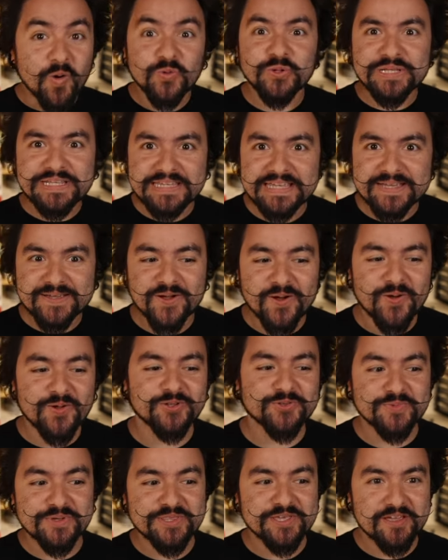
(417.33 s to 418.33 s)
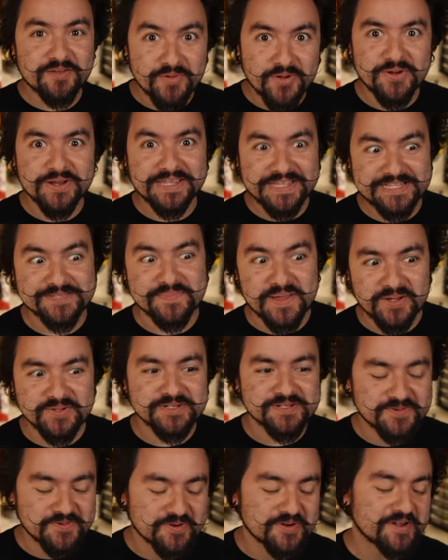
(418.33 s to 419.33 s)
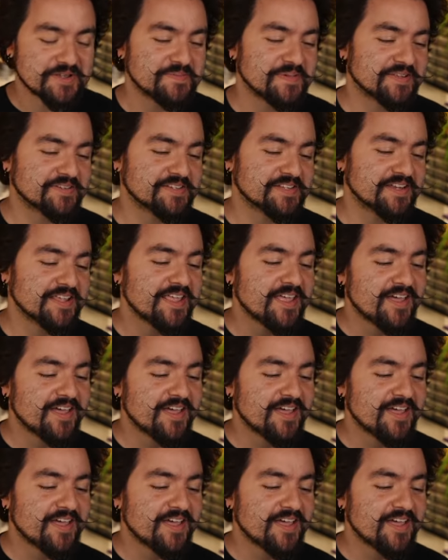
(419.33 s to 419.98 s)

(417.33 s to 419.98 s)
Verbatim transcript: only get called when the component gets mounted or unmounted.